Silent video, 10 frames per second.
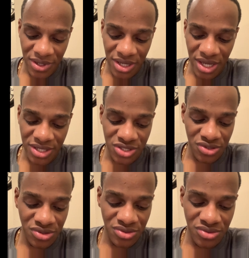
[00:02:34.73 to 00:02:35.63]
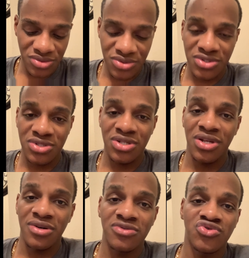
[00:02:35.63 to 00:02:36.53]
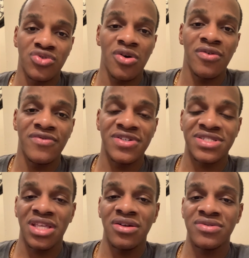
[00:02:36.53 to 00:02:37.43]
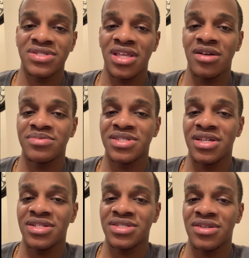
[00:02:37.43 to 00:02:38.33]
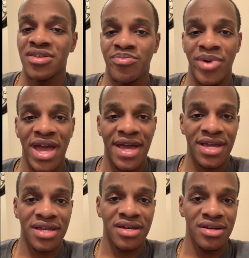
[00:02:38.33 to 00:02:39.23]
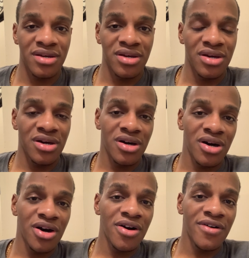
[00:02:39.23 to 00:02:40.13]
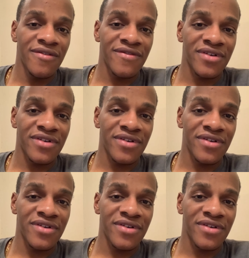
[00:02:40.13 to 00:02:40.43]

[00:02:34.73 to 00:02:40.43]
as Crews drove the steel steps into the back of